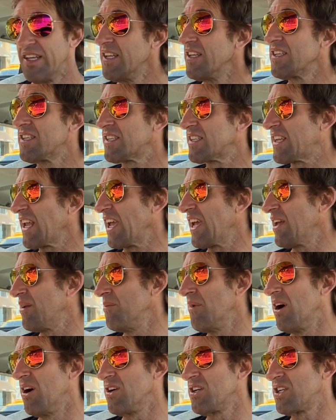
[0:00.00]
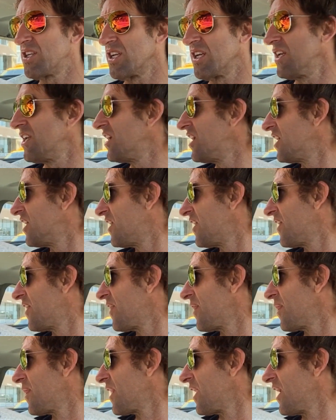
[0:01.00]
stay in motion
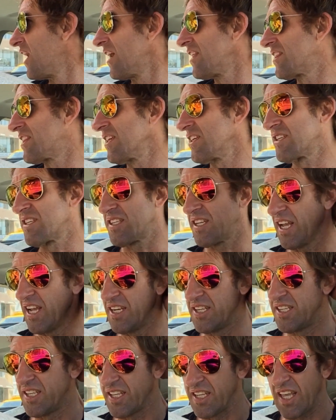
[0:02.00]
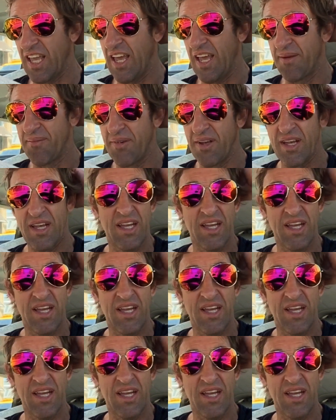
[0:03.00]
at this stage of the game.